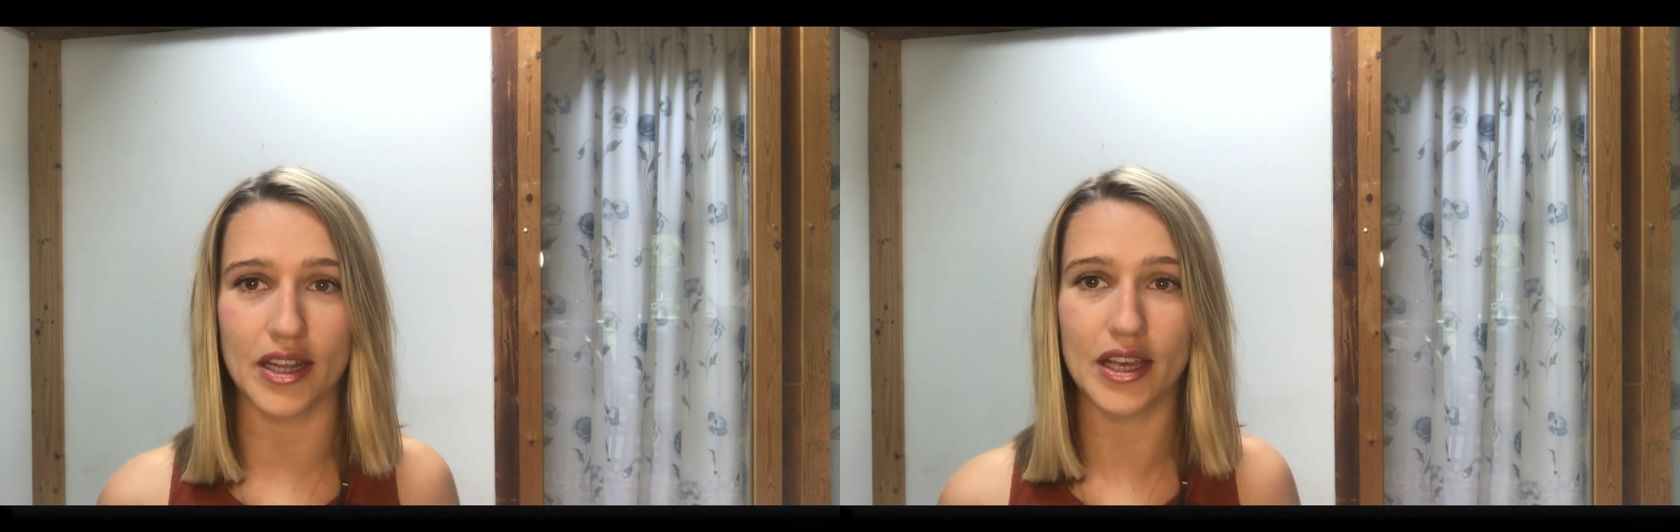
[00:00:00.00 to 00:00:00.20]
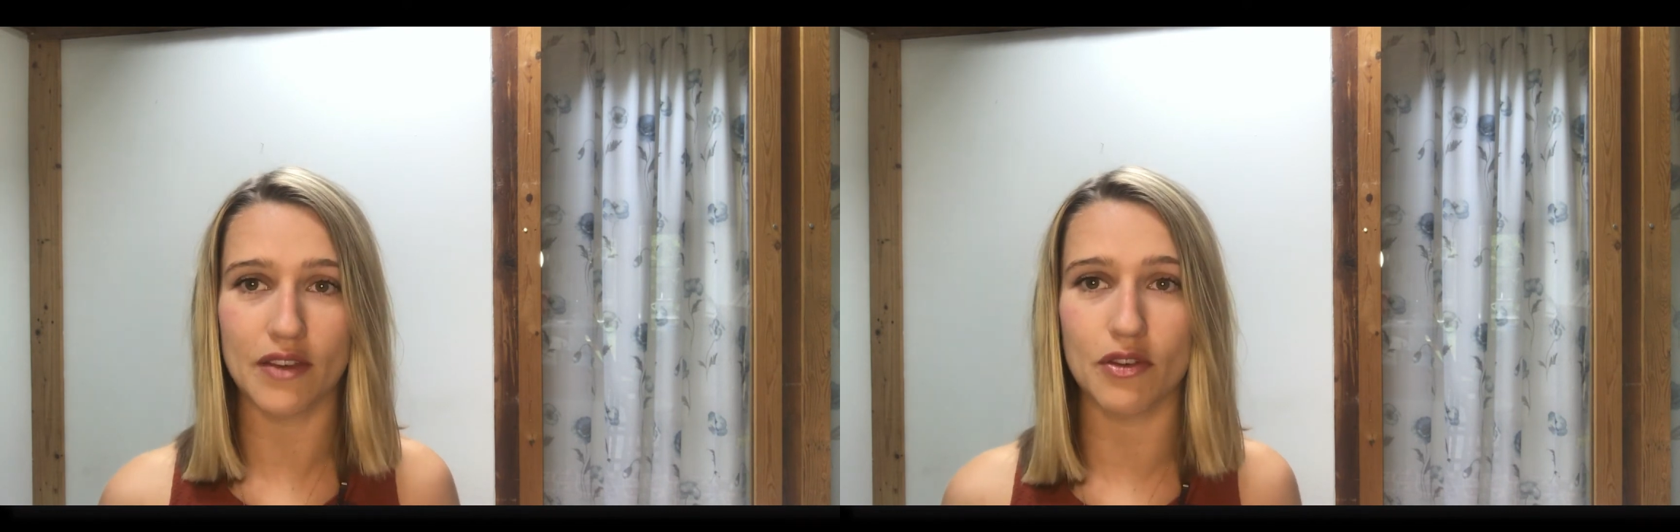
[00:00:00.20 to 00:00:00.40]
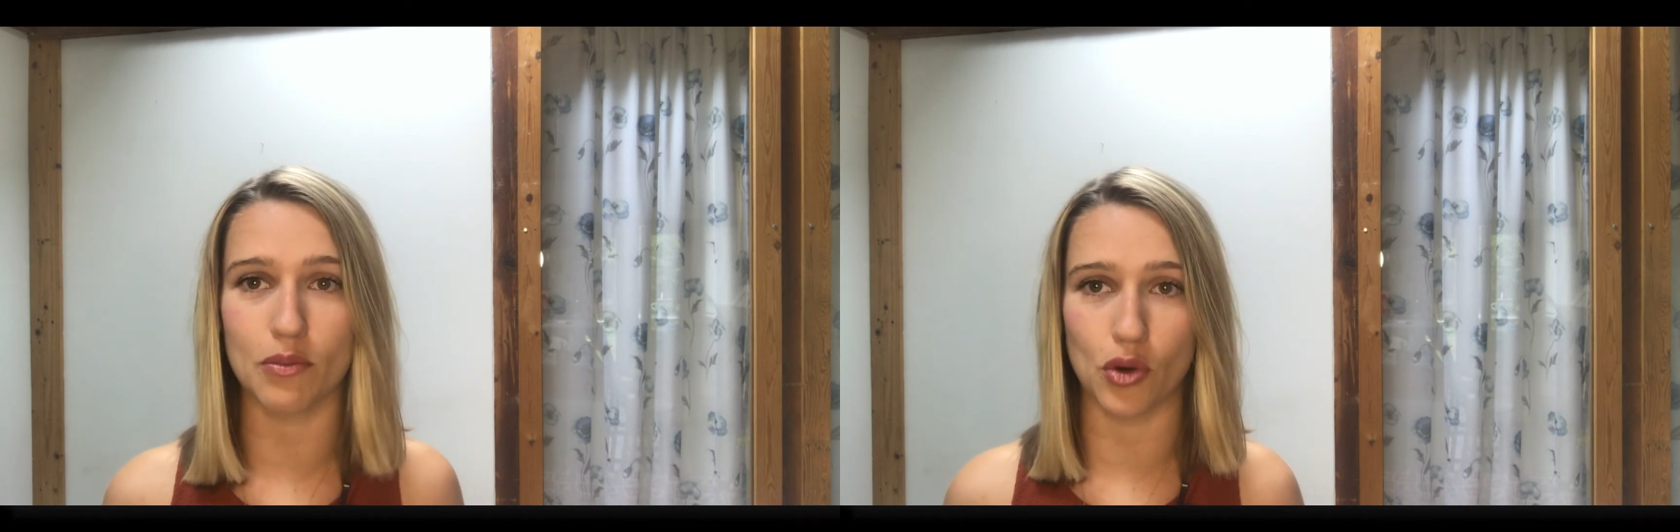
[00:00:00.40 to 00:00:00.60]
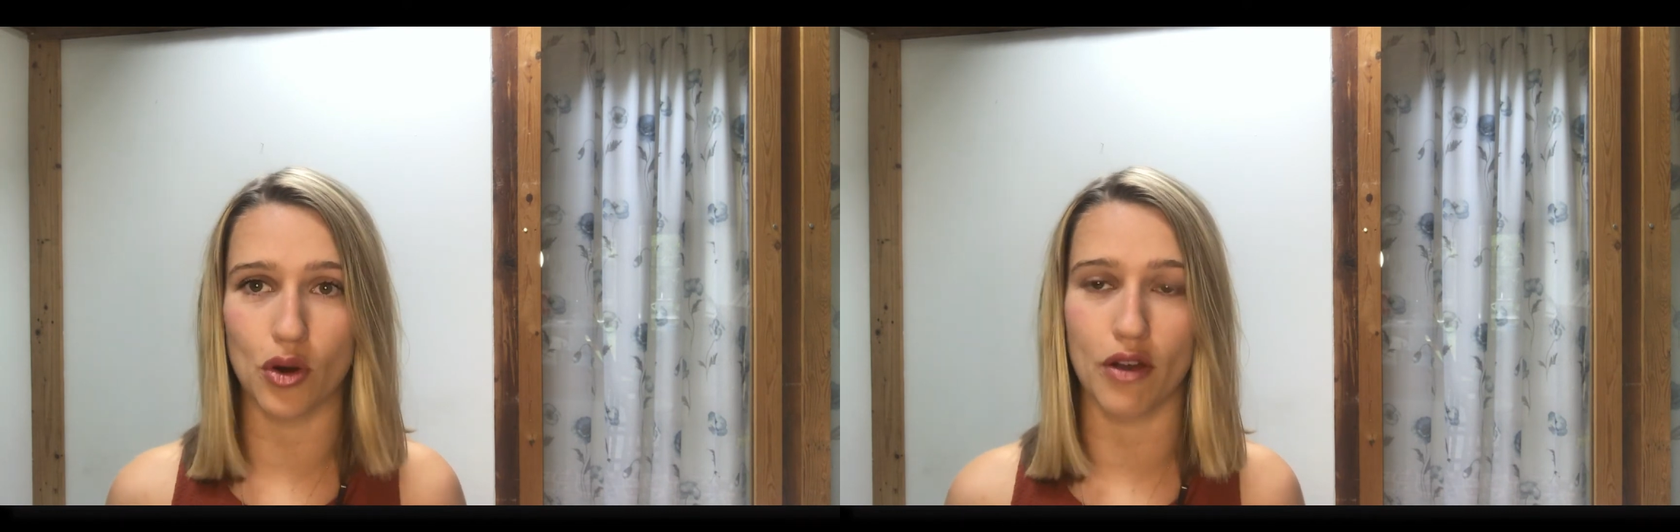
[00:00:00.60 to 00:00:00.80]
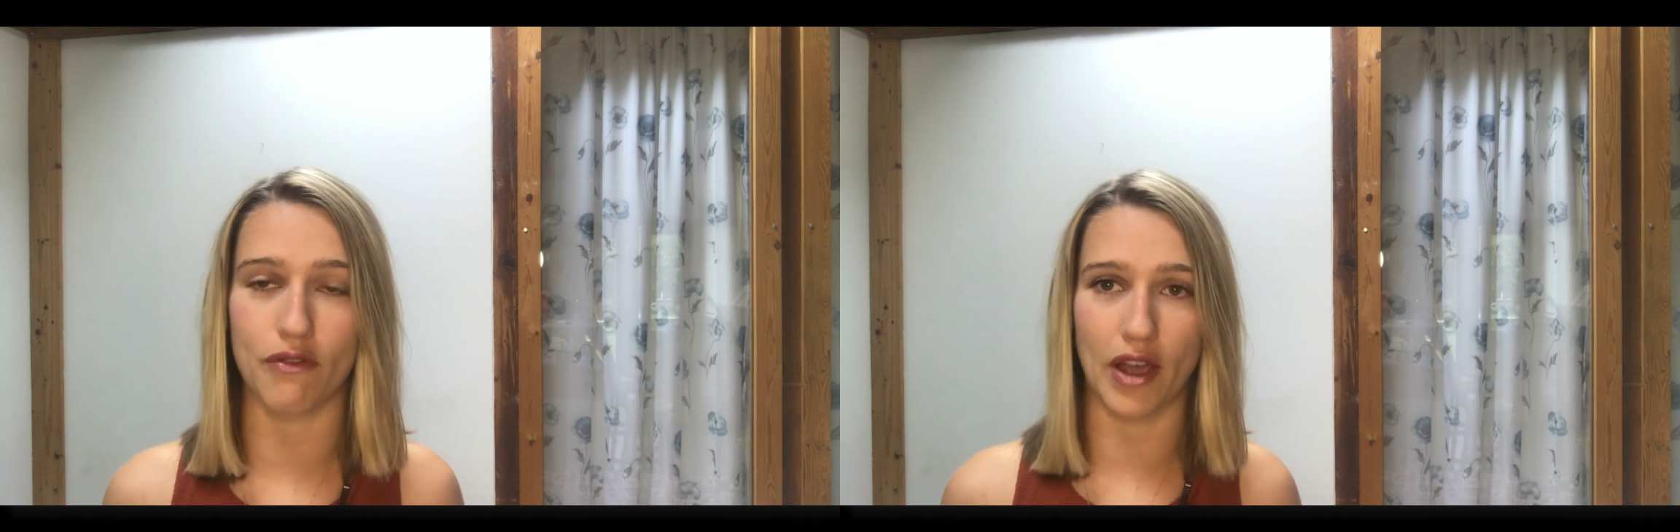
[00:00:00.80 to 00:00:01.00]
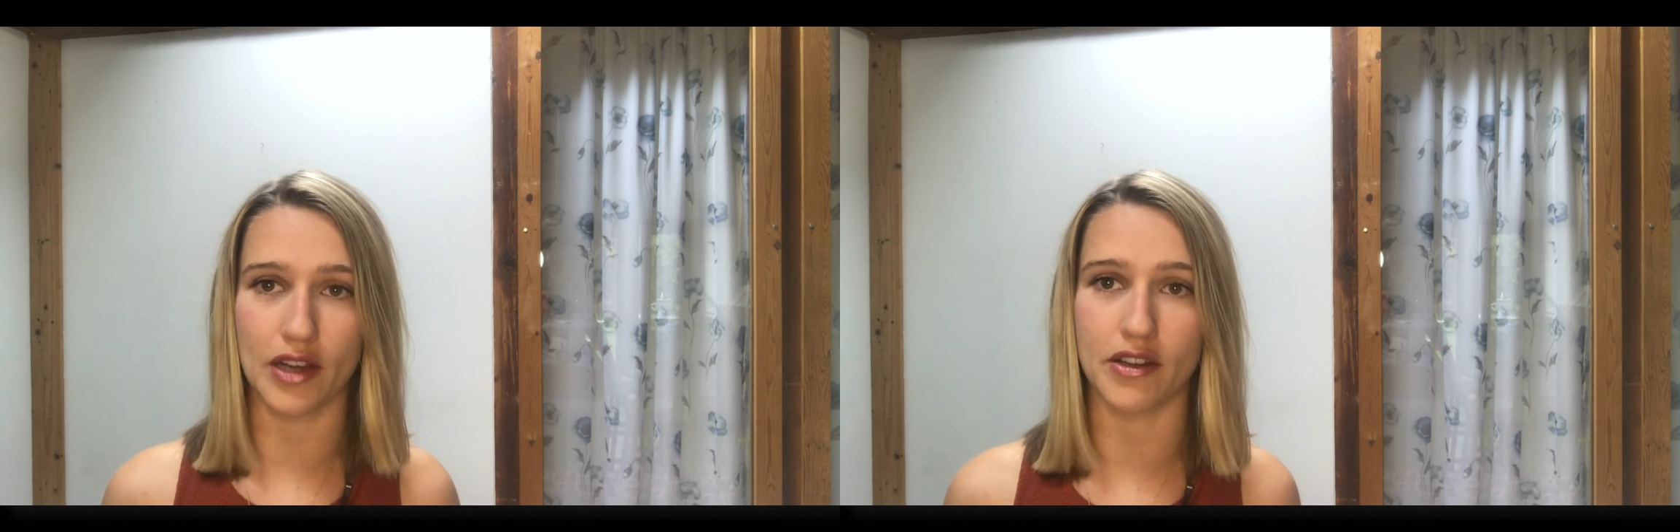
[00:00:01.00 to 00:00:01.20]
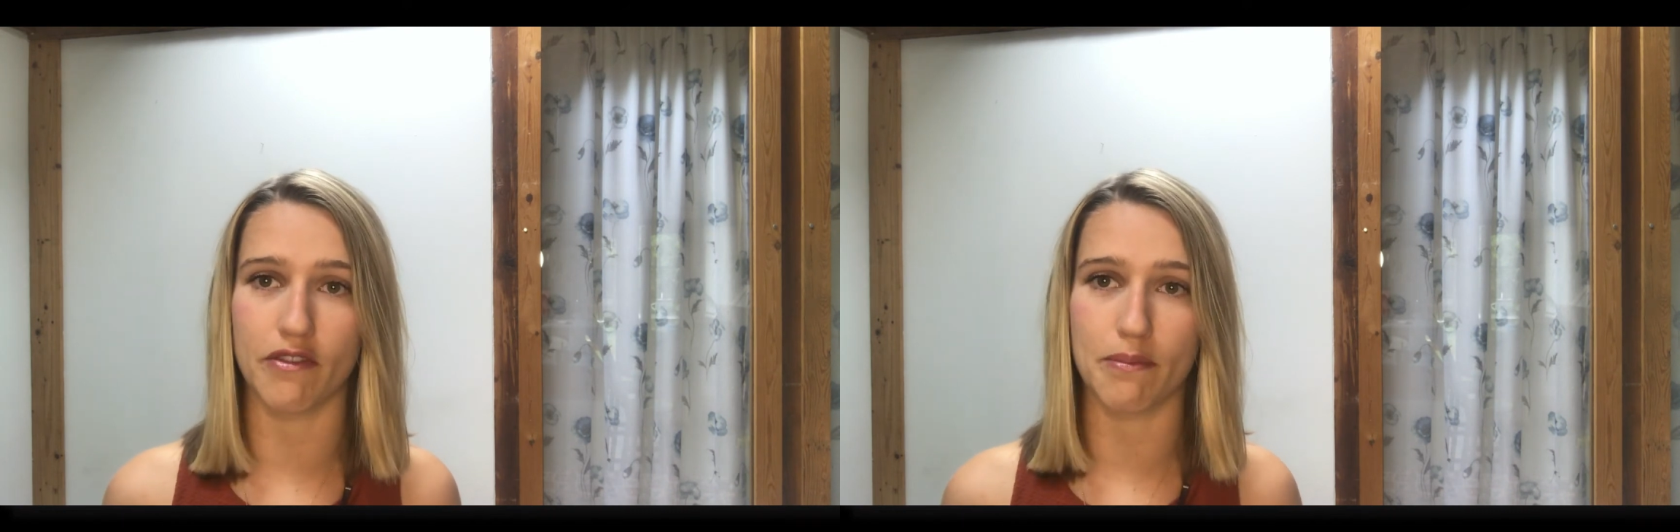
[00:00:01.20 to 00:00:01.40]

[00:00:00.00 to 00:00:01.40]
even more effective